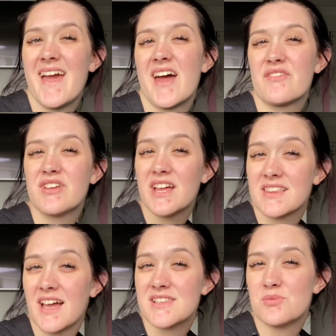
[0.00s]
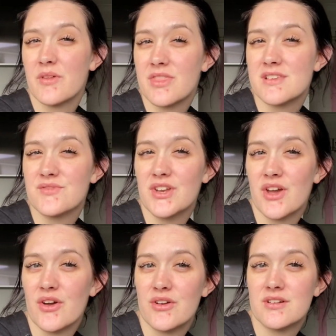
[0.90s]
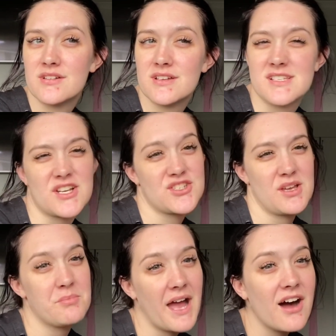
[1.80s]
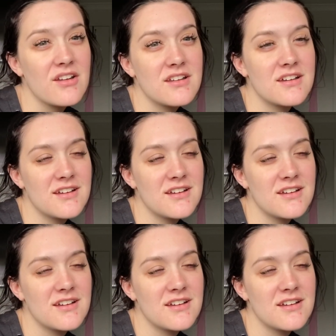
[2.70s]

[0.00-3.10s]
And I feel like that's what this video is actually about.